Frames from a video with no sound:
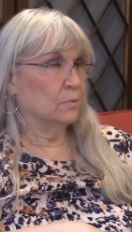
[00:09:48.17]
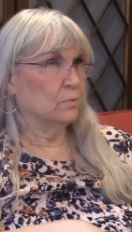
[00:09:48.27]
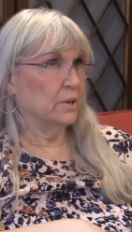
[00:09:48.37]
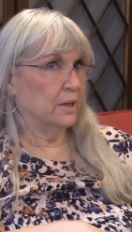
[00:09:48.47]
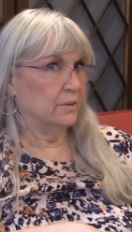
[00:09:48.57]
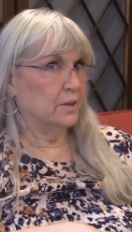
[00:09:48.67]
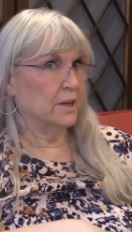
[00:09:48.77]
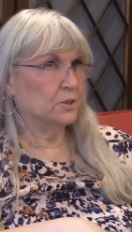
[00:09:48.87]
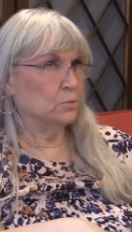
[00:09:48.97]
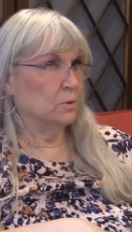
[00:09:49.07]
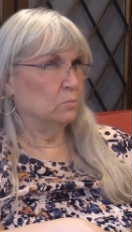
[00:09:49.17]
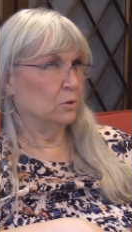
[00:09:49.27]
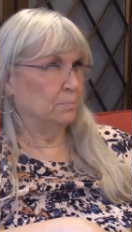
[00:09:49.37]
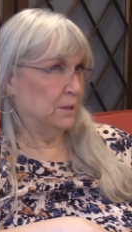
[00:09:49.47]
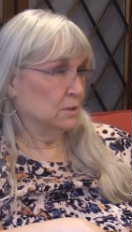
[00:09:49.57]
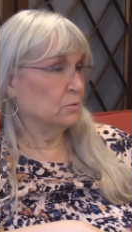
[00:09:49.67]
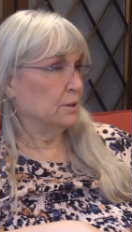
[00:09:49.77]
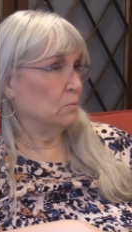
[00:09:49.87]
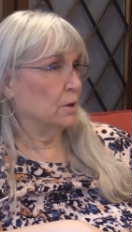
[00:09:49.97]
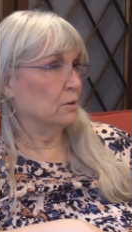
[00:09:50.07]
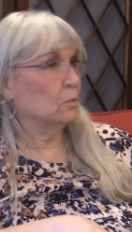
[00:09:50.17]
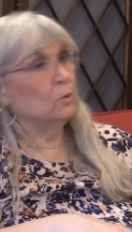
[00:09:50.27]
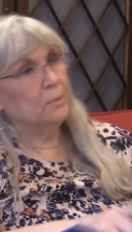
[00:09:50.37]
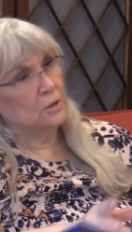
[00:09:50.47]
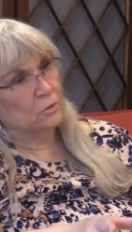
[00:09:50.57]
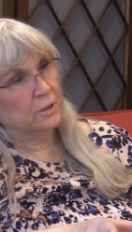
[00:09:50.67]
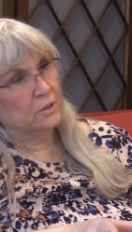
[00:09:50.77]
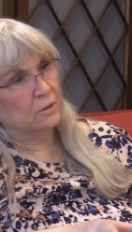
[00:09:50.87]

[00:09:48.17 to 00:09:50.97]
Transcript: Okay. The next one, will it be in 21 or will it be 22?